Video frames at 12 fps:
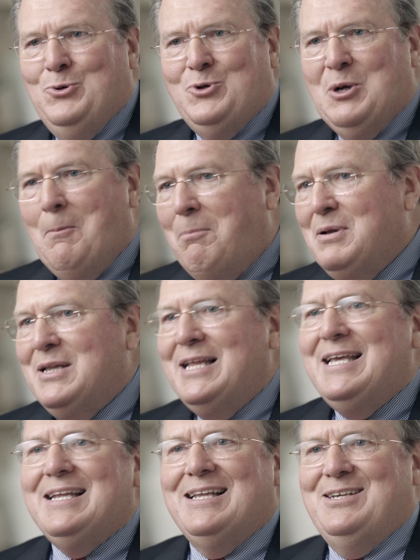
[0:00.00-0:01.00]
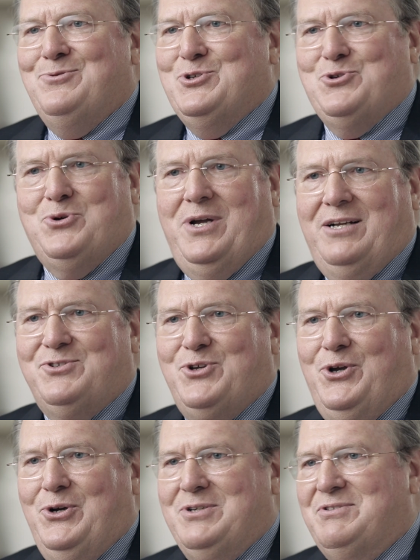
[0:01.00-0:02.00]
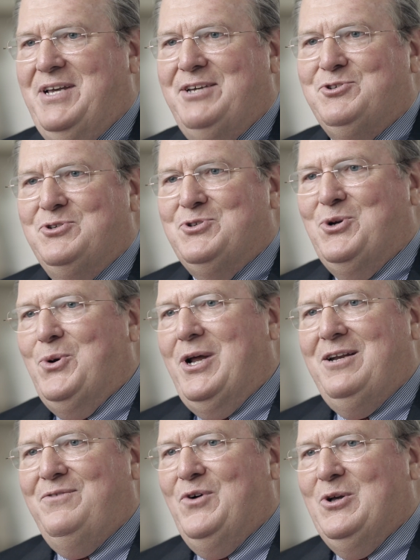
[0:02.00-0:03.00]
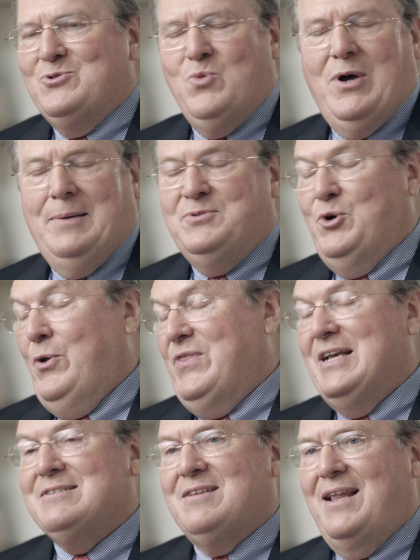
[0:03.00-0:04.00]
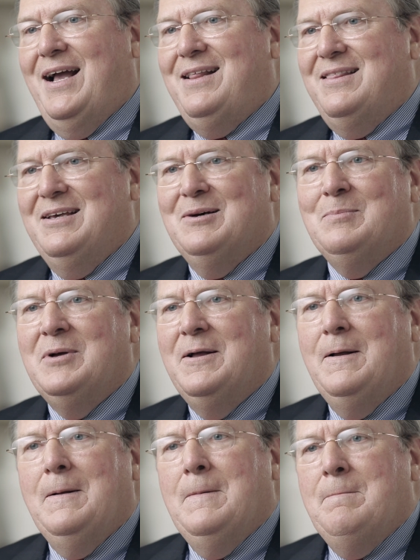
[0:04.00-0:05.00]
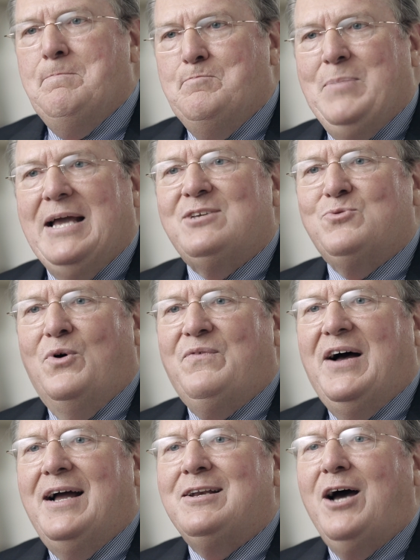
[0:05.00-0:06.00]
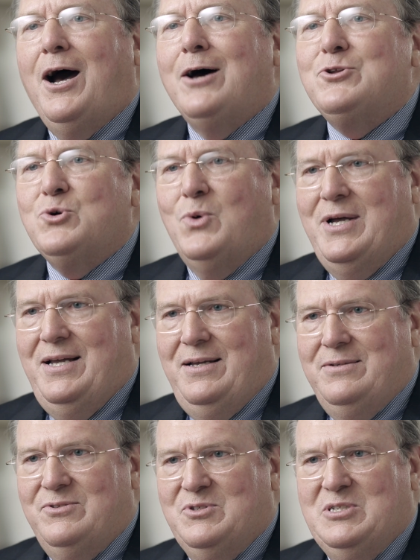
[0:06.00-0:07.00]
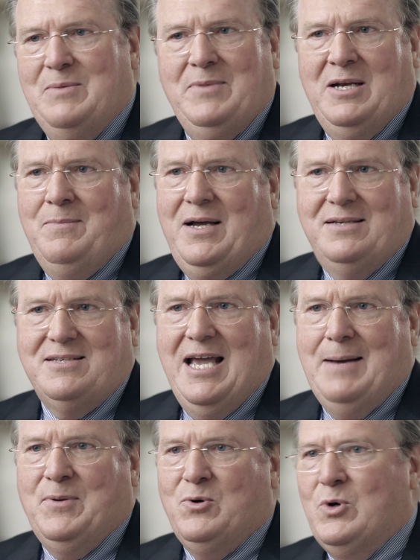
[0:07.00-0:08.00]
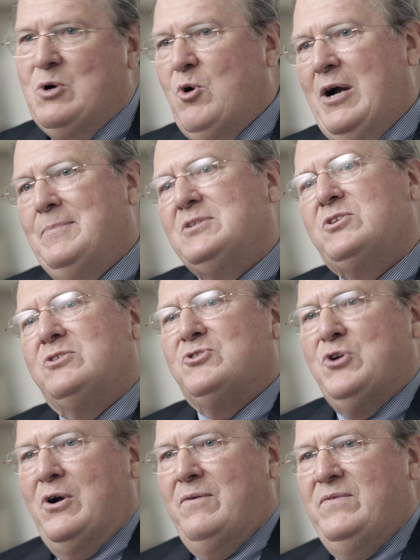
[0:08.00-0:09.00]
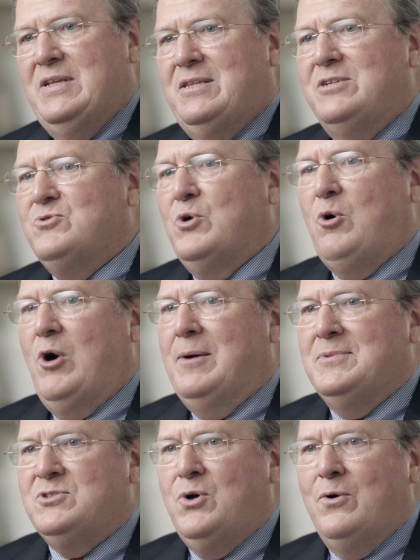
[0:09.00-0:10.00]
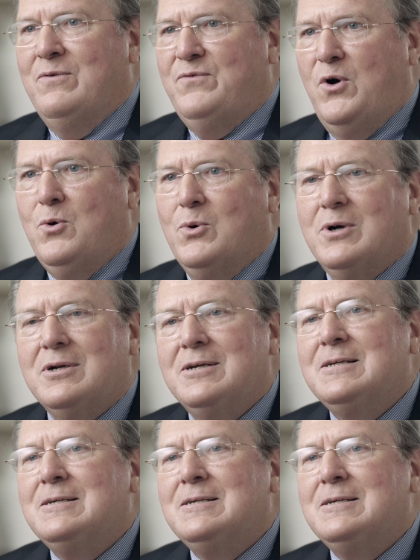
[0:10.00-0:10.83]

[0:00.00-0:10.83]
completely restrict securitizations and credit default swaps or things like them, banks will find other ways to minimize capital requirements and circumvent these requirements going forward.